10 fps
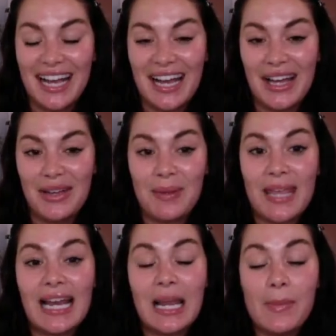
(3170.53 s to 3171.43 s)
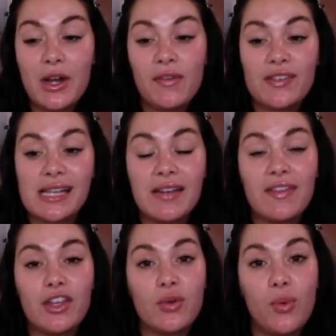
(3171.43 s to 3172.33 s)
But yeah, let me know if there's
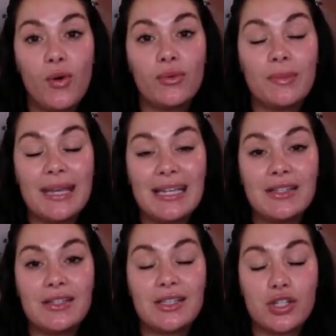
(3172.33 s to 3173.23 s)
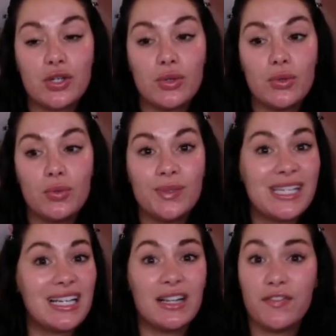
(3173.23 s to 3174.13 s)
anything you want me to
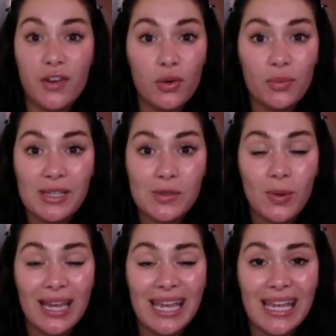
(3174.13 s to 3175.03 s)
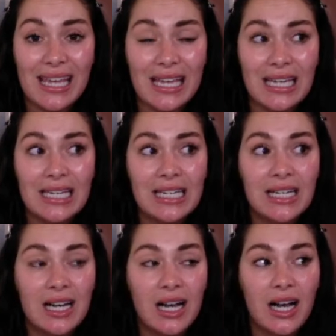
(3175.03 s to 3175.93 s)
particularly film this week.
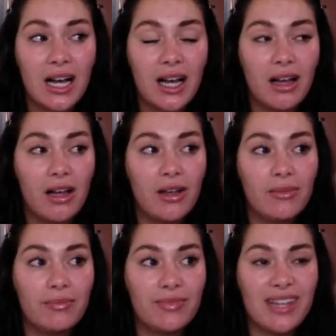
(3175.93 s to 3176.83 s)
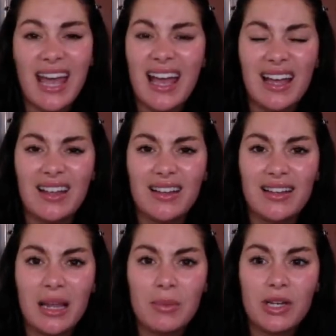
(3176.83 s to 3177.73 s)

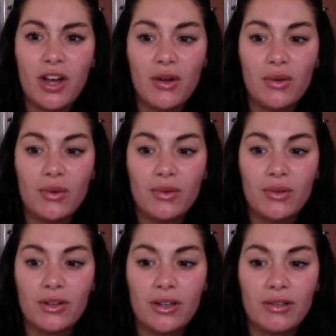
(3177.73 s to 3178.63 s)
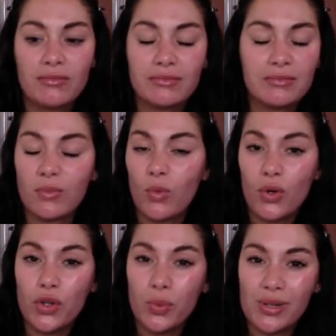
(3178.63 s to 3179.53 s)
Let me know
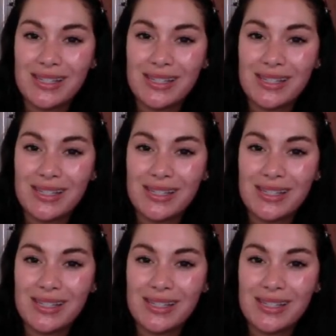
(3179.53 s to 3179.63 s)
what you want to